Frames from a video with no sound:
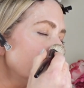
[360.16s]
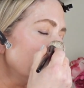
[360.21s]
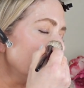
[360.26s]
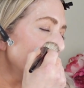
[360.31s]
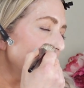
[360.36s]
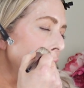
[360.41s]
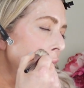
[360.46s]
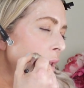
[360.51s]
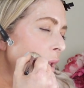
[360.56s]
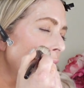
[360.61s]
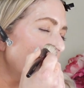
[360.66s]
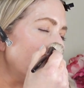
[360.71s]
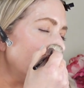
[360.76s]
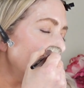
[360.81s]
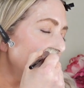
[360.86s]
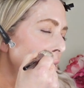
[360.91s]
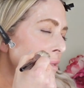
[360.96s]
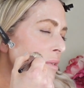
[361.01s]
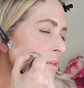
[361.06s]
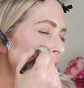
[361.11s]
really
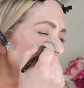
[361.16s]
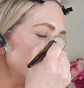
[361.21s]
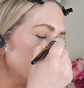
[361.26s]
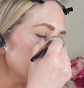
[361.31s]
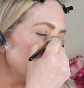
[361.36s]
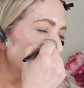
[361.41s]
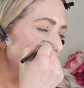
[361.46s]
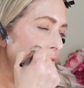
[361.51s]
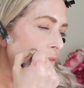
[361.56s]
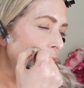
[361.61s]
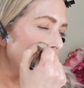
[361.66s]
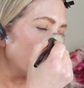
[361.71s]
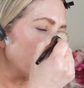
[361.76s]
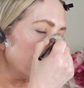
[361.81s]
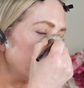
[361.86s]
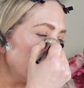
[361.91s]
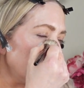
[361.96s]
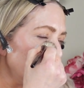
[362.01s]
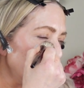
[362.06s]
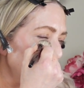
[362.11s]
nice,
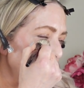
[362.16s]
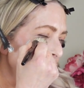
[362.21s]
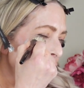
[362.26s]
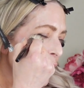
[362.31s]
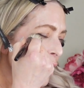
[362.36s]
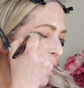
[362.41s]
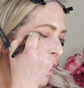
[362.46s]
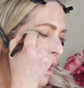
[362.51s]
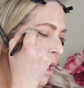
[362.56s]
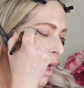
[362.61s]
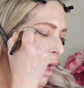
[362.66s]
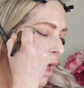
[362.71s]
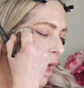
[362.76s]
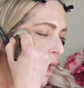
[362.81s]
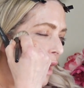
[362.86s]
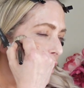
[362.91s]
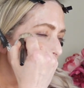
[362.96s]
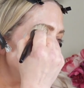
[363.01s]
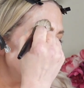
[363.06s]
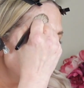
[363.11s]
very
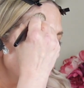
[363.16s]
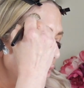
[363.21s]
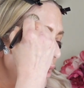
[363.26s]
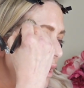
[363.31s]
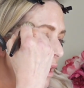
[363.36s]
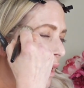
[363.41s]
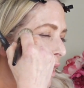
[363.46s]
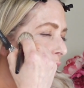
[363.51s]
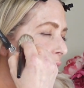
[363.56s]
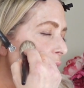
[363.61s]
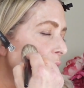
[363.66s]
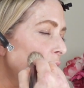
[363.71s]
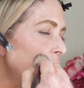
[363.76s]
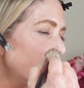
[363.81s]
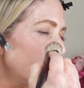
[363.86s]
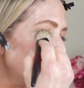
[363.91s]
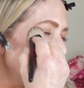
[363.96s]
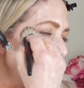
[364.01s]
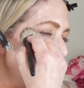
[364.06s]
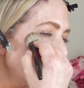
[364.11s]

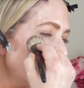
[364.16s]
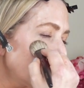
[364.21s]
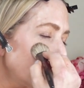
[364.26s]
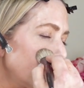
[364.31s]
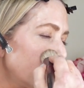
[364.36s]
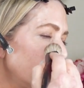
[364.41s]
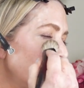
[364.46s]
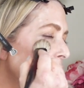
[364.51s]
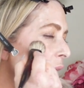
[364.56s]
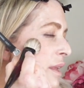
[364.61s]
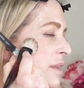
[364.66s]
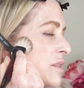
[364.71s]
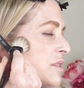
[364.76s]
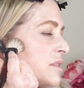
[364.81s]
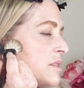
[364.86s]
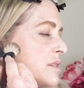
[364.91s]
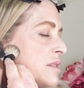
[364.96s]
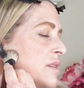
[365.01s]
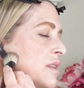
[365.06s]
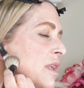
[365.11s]
hydrating, nice
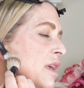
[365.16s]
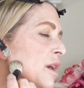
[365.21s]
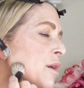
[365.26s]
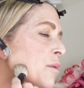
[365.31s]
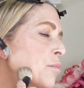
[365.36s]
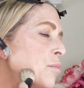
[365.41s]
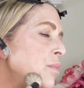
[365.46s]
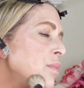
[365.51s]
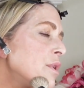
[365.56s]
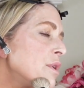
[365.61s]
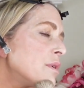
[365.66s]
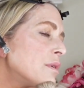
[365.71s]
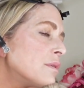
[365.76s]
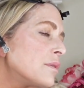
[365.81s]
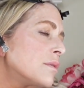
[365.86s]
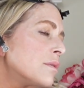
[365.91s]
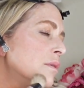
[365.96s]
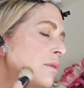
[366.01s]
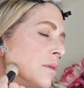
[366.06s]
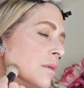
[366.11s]
slip.
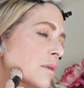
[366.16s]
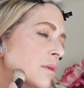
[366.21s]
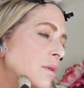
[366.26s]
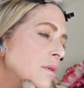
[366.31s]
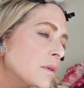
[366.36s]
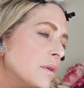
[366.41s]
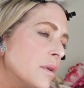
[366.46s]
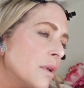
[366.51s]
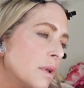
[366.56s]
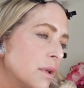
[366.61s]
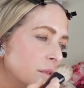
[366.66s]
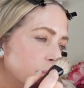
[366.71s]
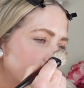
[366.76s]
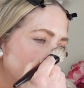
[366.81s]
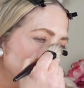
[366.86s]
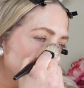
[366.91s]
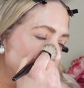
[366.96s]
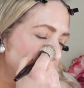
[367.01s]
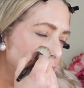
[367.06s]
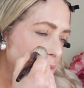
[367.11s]

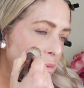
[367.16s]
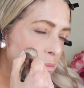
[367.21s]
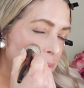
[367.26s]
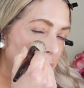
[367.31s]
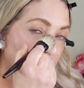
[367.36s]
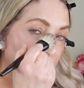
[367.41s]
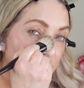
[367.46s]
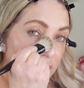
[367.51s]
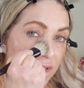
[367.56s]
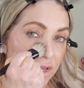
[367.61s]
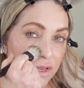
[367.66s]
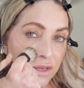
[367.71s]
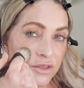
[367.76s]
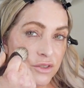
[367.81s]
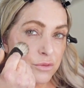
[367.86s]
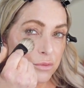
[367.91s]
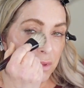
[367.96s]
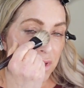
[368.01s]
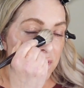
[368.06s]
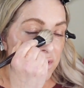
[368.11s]
Seems to be blending
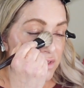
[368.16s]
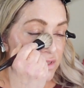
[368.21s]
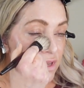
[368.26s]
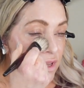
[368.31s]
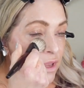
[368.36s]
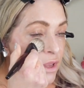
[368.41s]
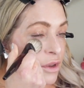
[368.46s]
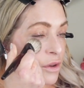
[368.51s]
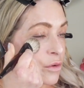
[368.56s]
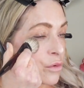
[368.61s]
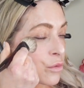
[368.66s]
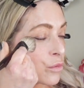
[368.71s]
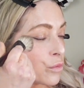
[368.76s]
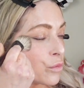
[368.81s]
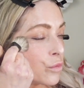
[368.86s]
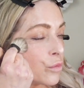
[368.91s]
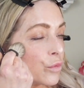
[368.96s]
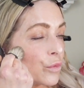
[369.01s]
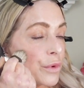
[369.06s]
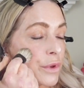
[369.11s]
into my skin
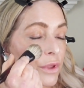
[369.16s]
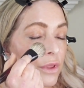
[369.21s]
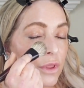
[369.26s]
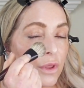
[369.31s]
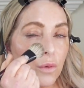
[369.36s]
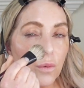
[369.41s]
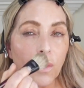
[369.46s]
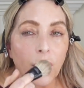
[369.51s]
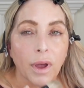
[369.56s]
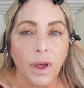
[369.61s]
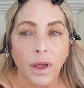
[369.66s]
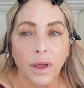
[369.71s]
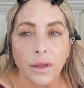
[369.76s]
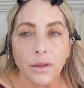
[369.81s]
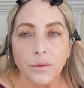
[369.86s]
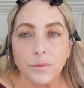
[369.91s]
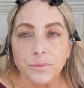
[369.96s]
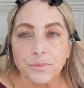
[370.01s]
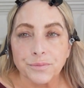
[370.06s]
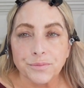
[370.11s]
really
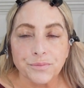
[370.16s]
well.